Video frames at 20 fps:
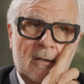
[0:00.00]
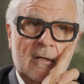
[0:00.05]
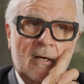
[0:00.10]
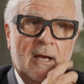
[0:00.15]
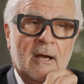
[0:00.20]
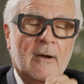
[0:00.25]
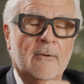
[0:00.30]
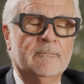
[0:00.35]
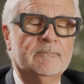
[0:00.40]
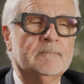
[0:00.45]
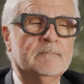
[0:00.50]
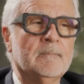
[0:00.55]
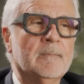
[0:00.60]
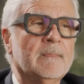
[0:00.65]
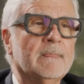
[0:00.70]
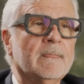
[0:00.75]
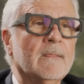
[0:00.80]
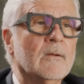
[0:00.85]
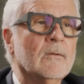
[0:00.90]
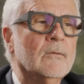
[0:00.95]
Now,
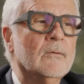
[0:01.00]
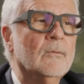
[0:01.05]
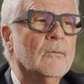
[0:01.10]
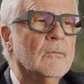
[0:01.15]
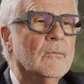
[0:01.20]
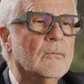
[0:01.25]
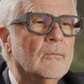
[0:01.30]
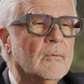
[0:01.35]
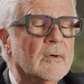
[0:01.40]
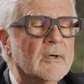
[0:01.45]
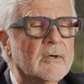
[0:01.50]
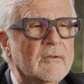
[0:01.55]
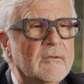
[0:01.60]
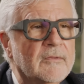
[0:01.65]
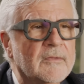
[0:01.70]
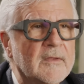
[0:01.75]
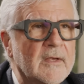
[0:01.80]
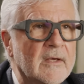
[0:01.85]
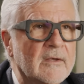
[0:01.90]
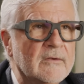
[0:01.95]
one of the
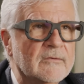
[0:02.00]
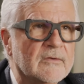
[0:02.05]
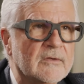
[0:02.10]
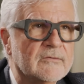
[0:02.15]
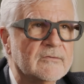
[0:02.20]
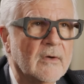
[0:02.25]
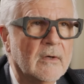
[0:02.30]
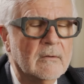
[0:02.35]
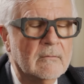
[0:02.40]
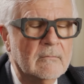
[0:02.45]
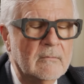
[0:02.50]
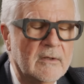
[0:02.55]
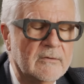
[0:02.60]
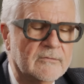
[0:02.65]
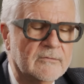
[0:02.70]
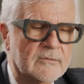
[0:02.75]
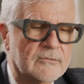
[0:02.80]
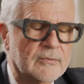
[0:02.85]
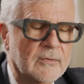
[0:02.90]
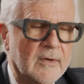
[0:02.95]
things as
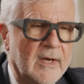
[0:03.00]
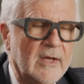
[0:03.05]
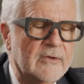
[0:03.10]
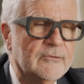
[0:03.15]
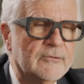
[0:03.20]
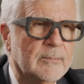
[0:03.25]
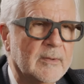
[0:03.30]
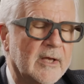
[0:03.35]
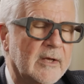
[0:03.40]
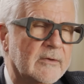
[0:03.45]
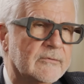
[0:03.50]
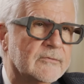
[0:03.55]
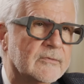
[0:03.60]
a transplant